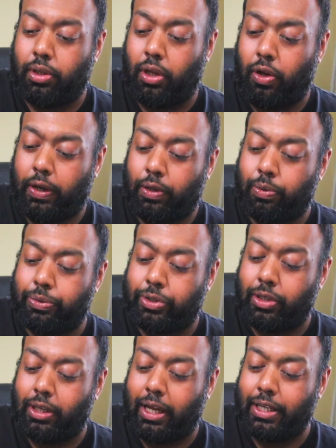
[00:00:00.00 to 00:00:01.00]
All right, cool.
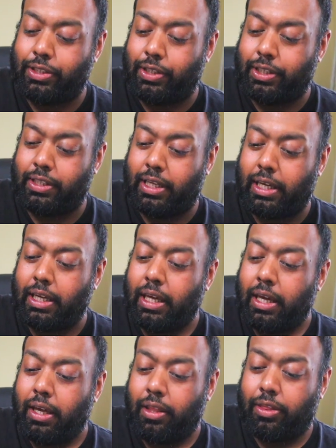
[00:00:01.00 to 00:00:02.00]
So as you can see,
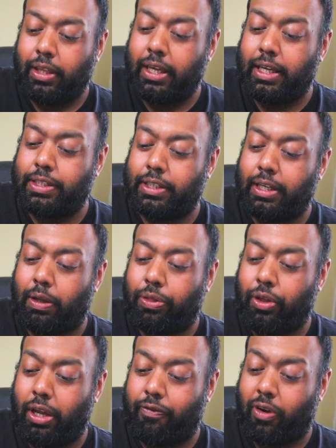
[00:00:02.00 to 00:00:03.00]
these are now
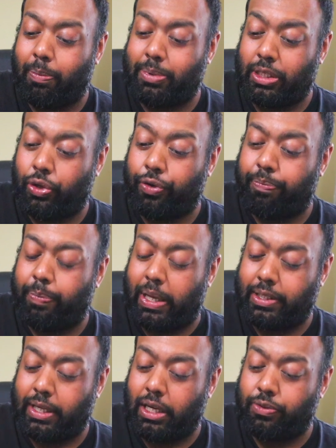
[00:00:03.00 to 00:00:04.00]
35% off
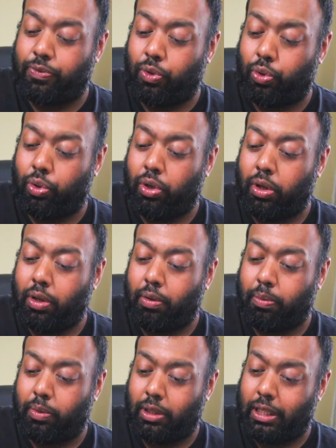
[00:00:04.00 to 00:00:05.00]
bestsellers for
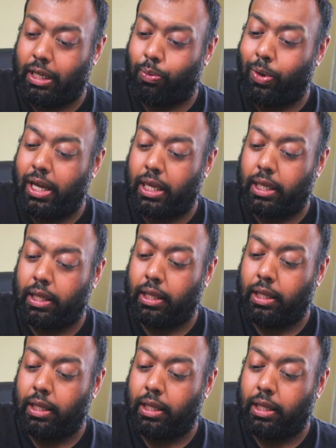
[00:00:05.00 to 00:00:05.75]
Clear Whey.